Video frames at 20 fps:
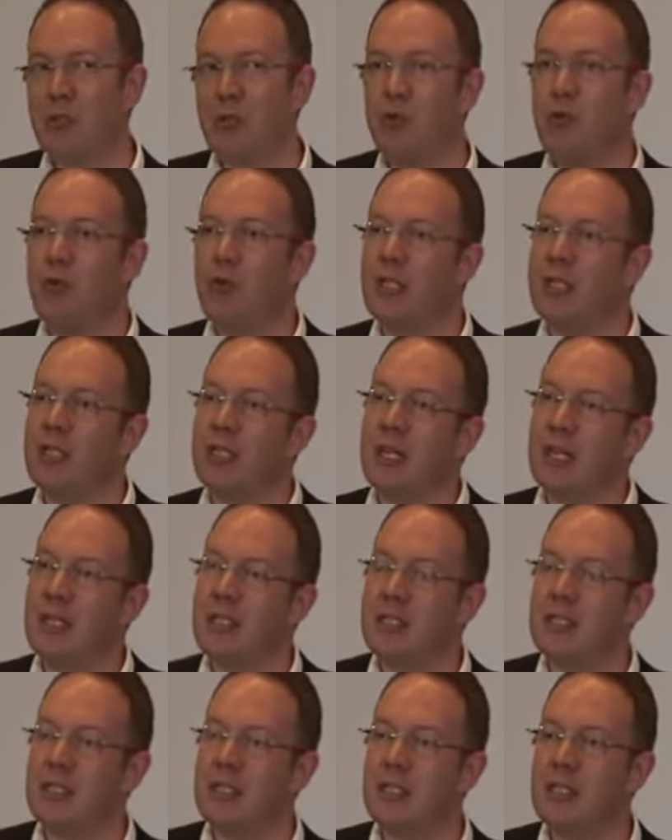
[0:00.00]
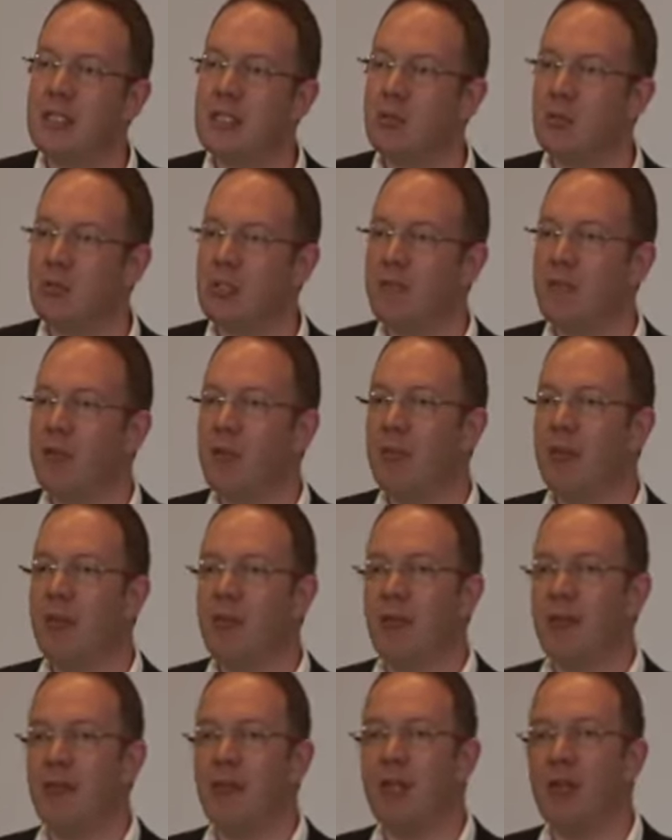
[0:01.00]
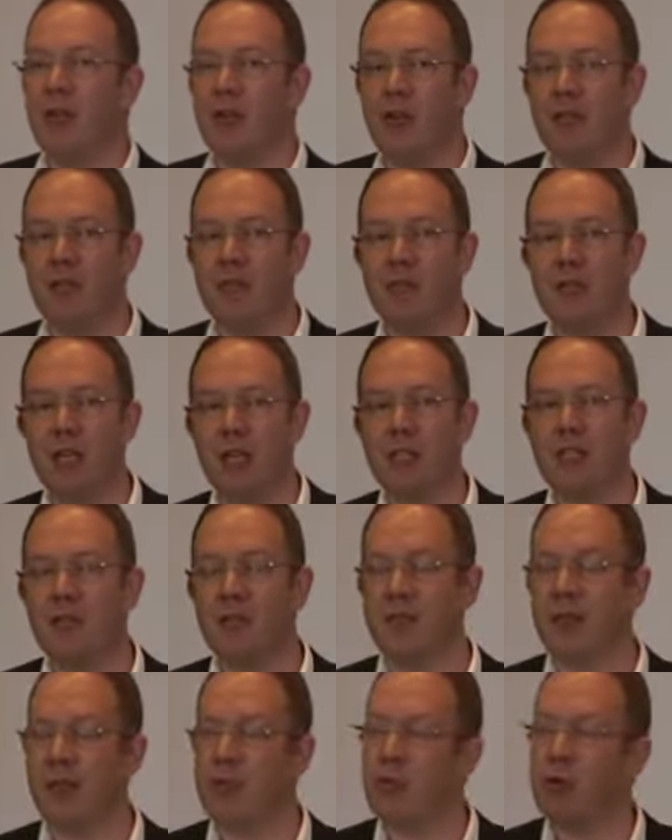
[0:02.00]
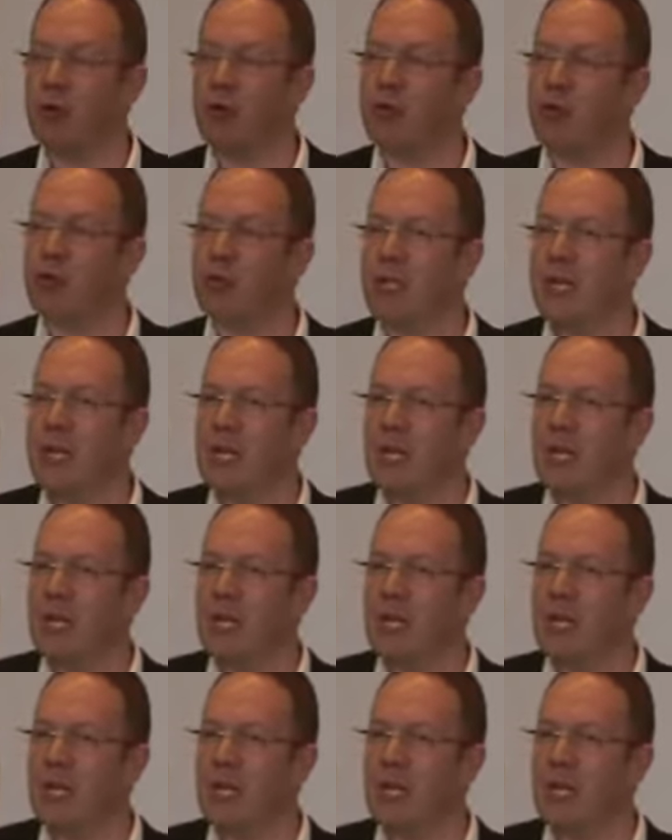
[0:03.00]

Kuhn in the 1960s was developing the theory of scientific revolution,